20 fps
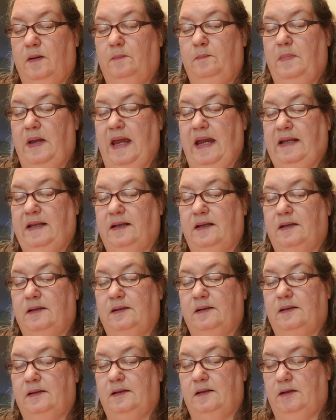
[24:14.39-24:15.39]

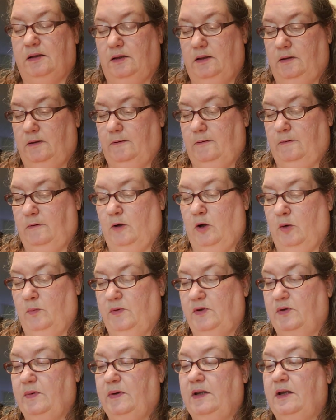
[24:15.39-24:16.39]
Magnets.
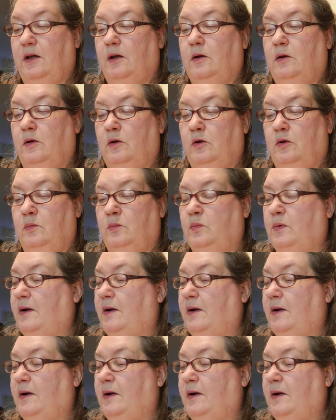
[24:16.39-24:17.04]
Home Sweet Home,